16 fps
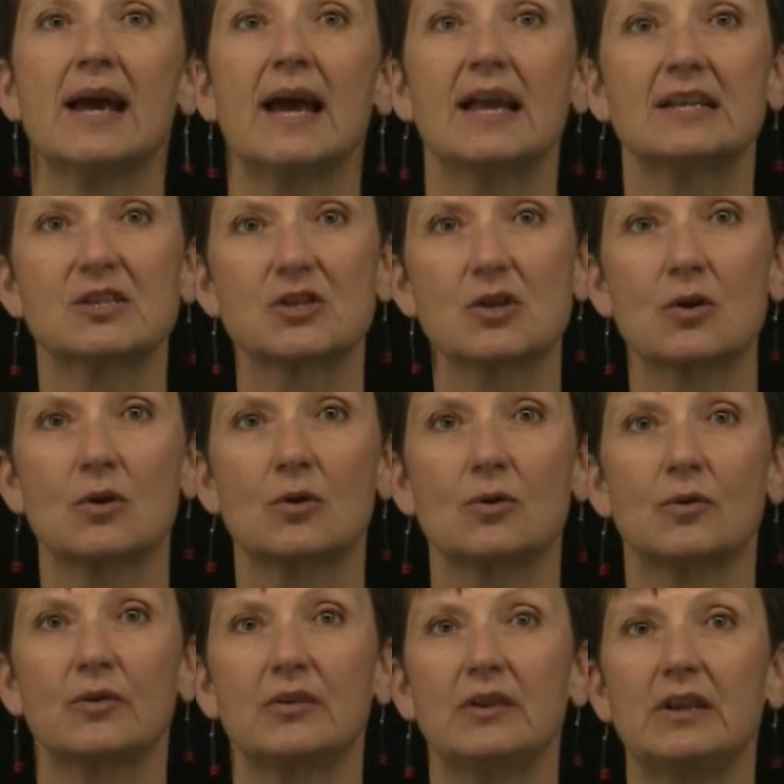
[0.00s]
And
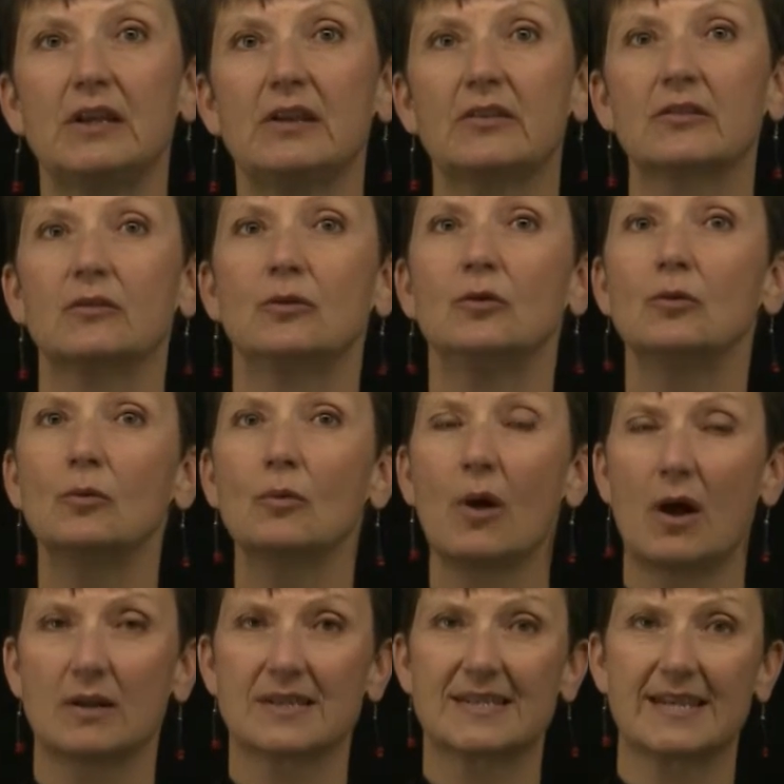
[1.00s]
so these
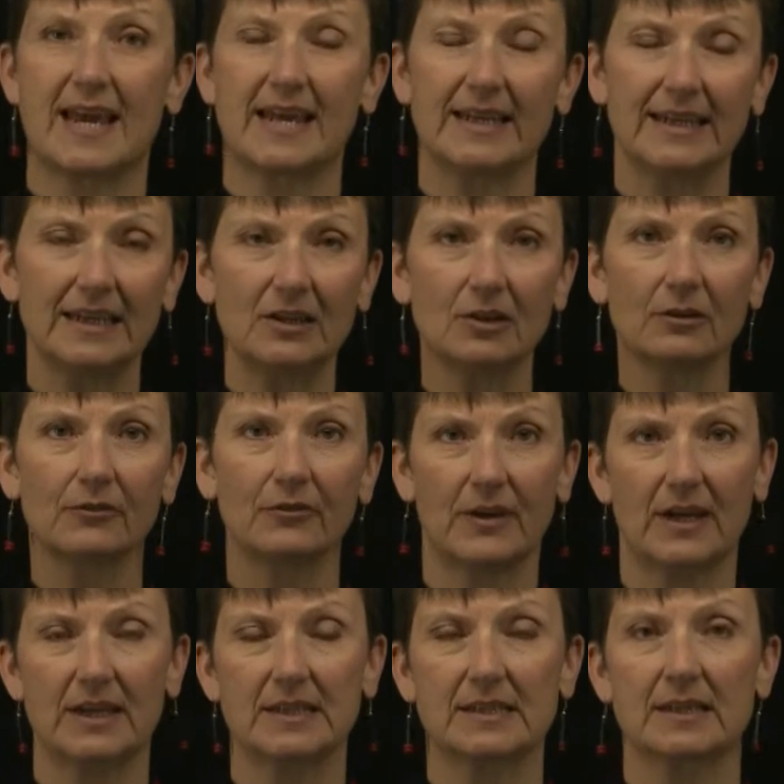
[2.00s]
neurons that
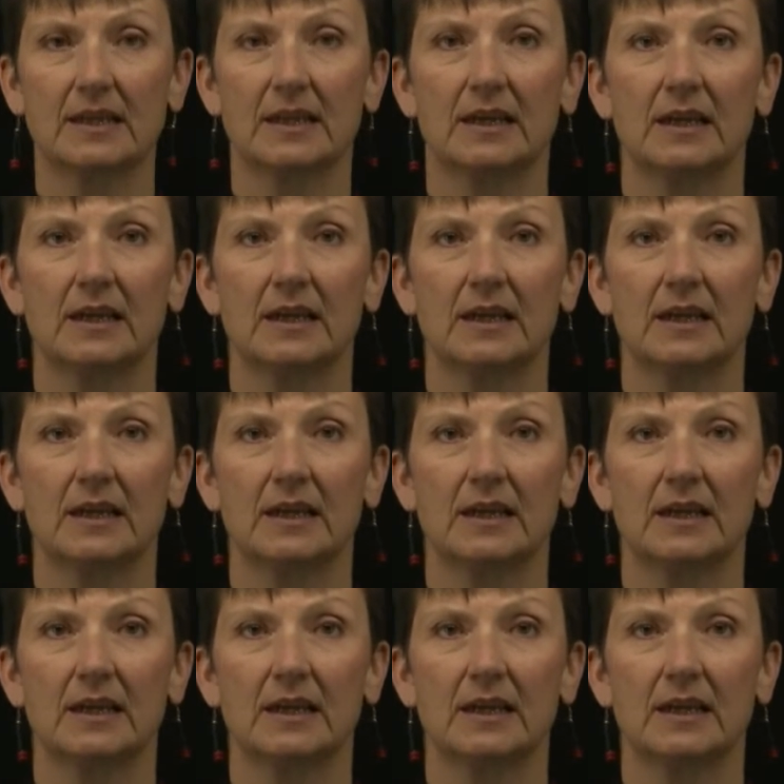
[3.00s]
innervate